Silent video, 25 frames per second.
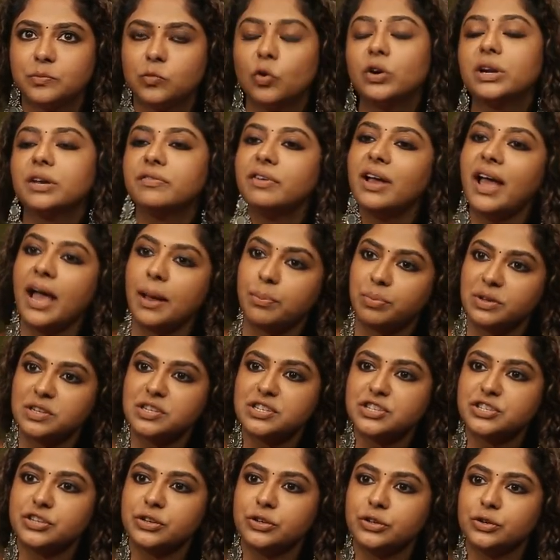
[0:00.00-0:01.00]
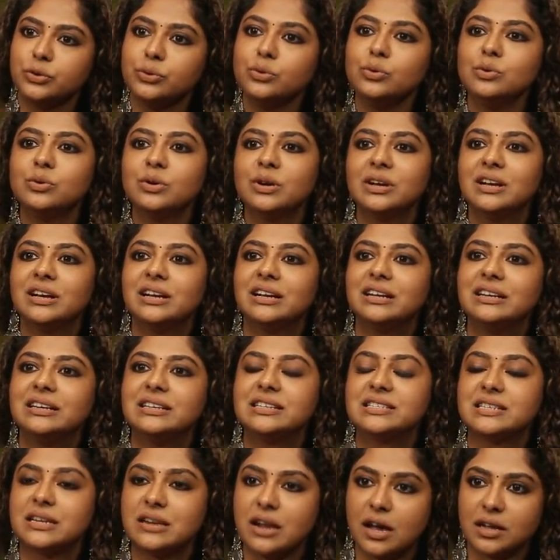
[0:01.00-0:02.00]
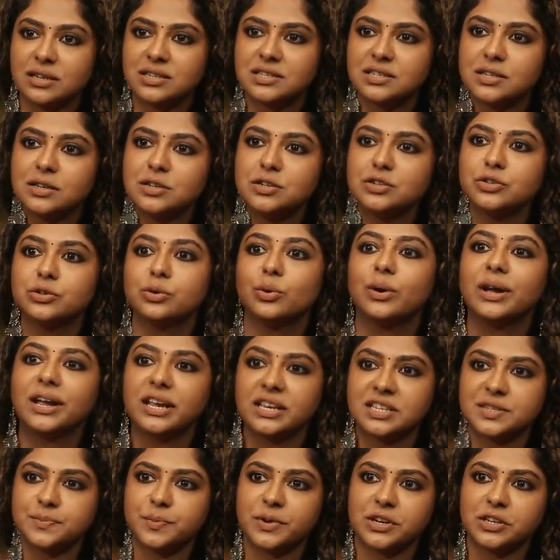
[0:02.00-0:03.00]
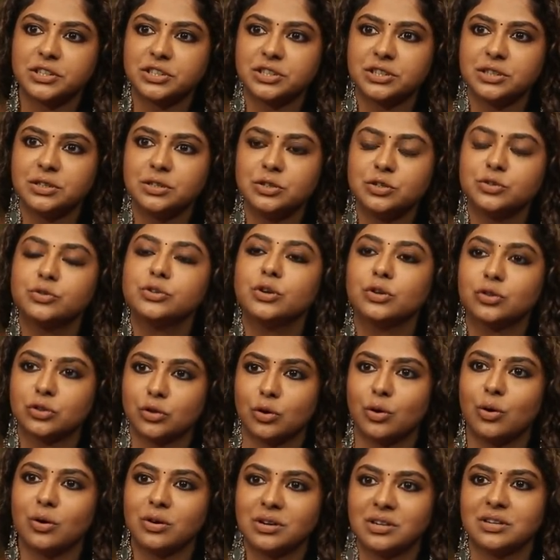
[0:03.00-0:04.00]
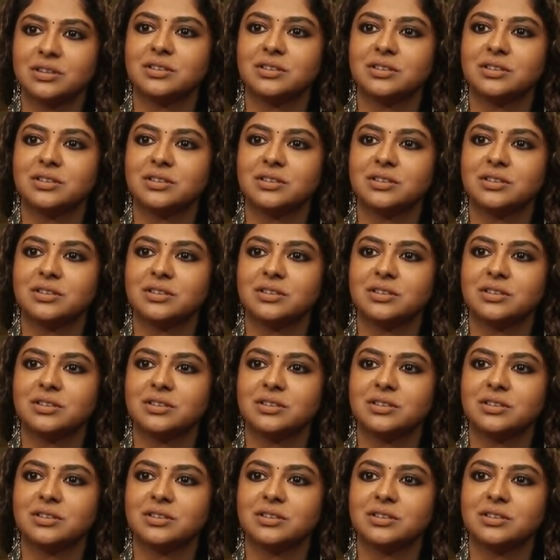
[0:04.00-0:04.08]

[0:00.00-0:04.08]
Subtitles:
whatever happens to you is an answer to your expression, to your thought,